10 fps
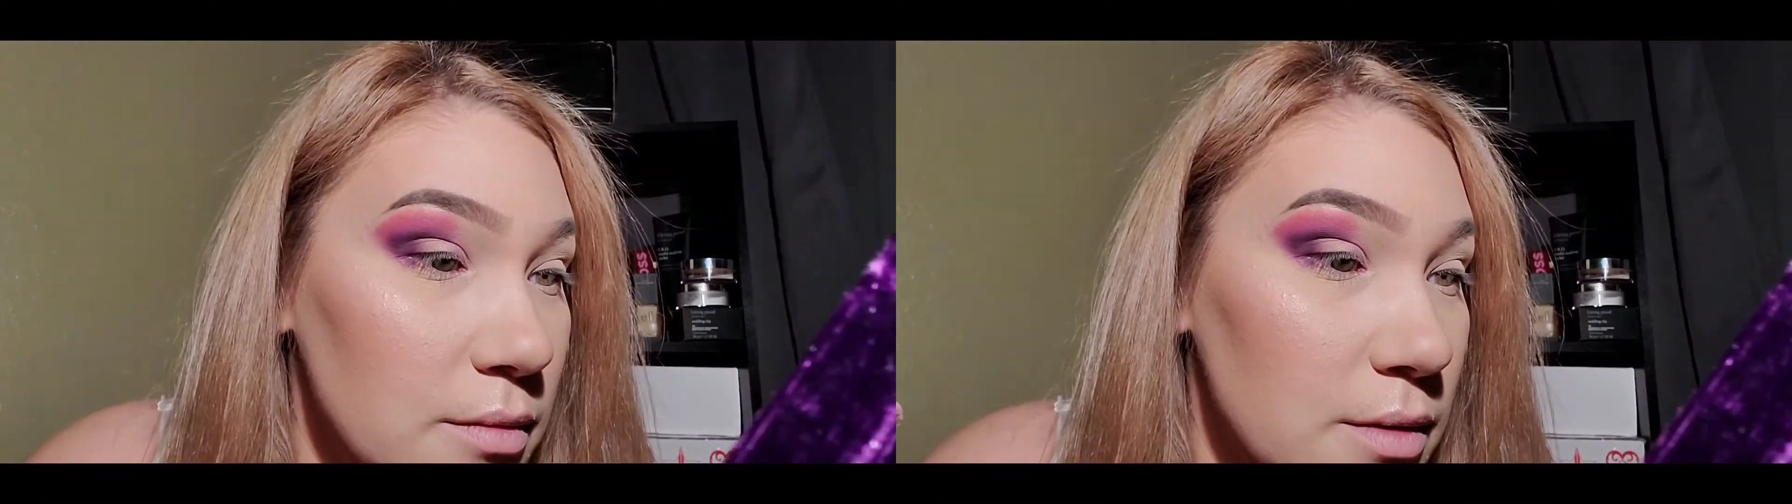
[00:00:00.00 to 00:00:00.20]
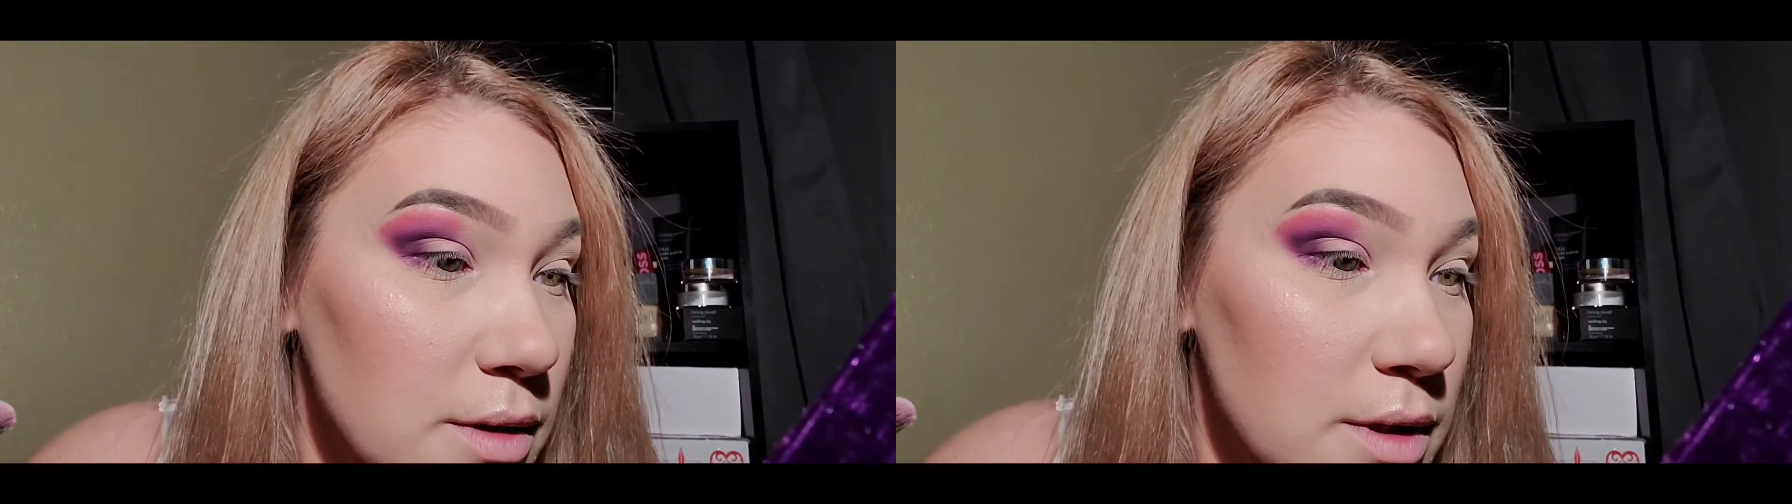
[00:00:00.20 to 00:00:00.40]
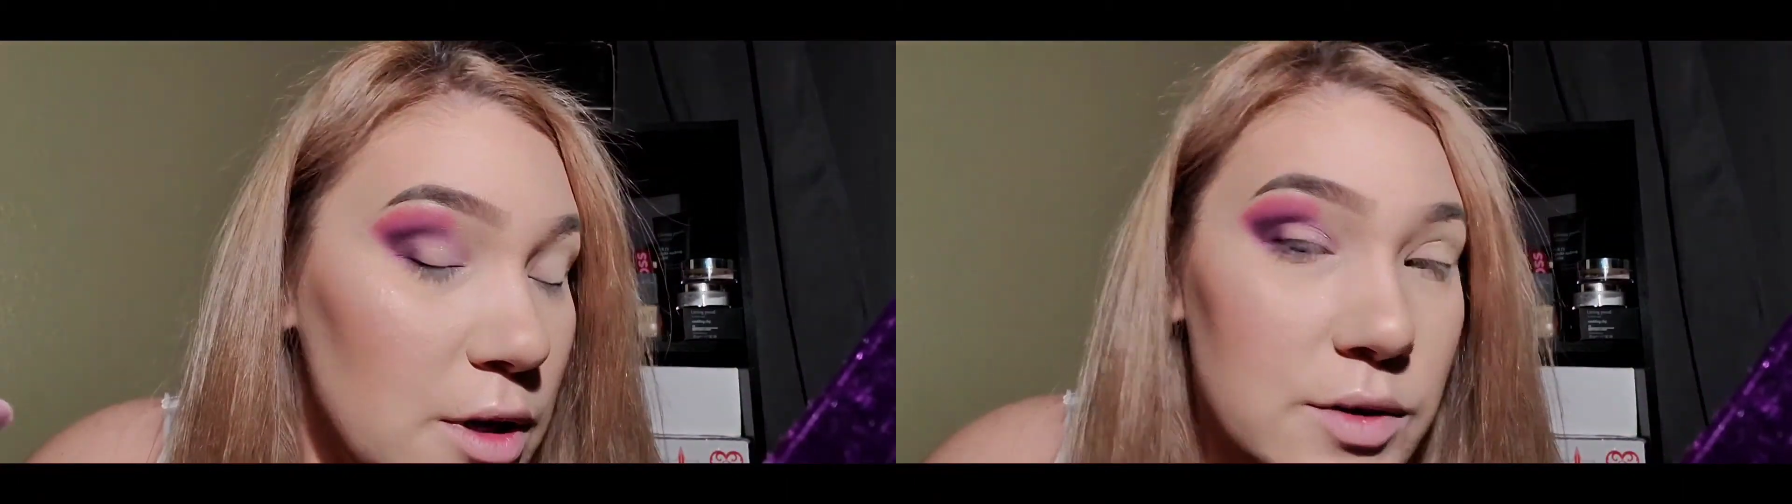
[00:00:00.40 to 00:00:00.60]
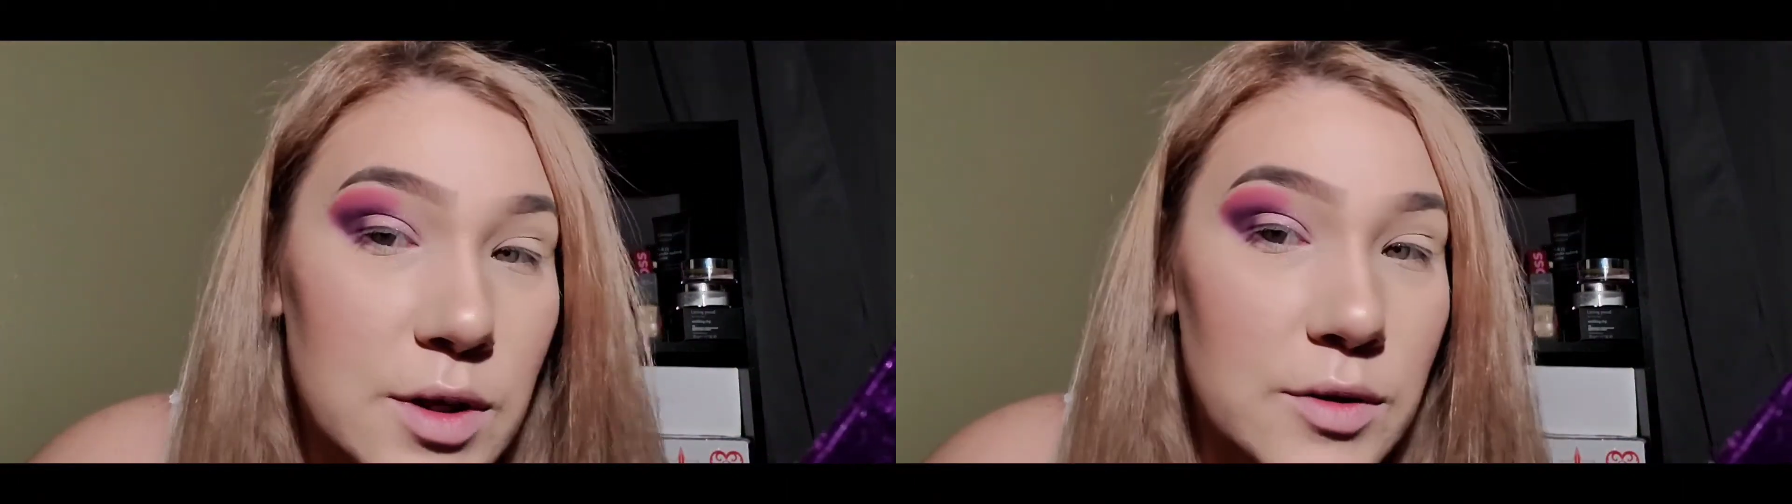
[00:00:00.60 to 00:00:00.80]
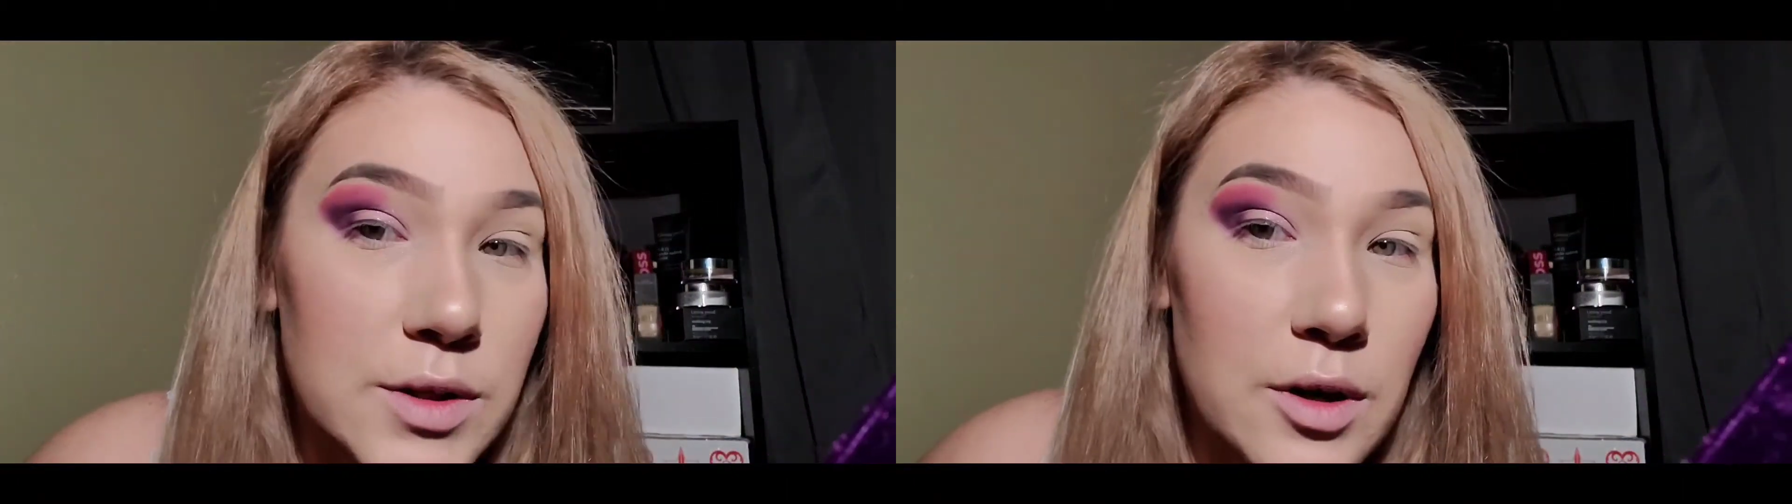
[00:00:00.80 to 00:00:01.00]

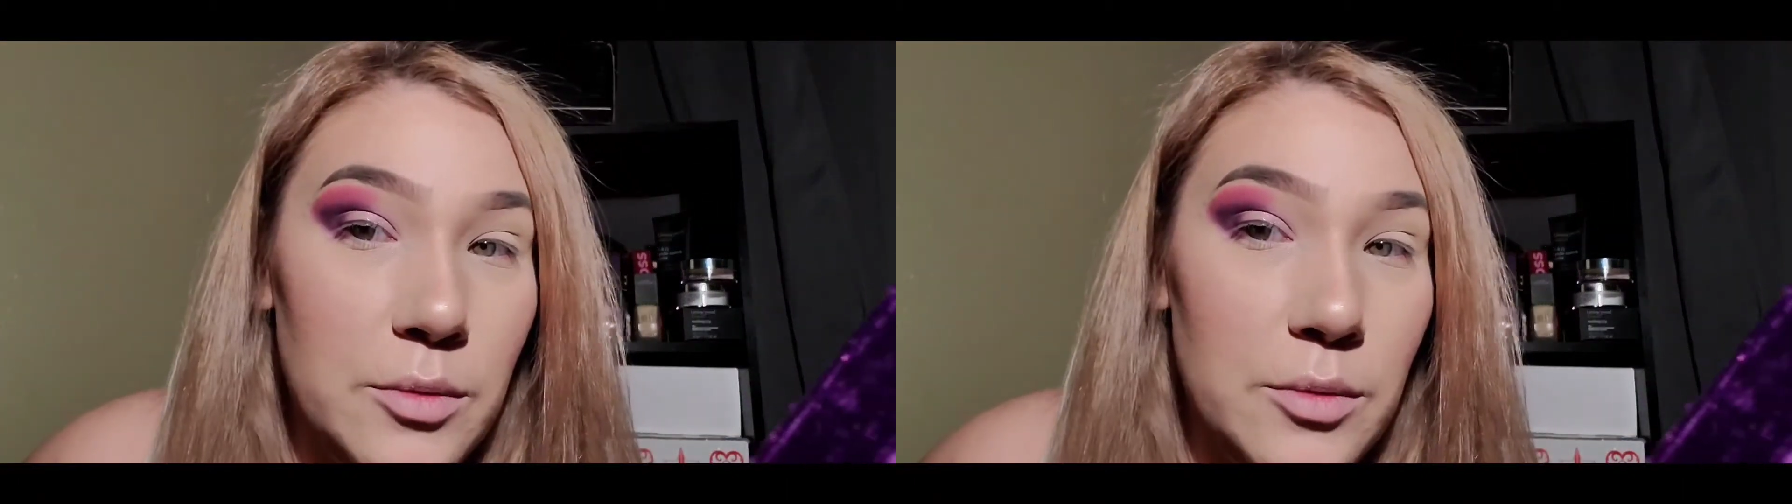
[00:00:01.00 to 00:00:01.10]
So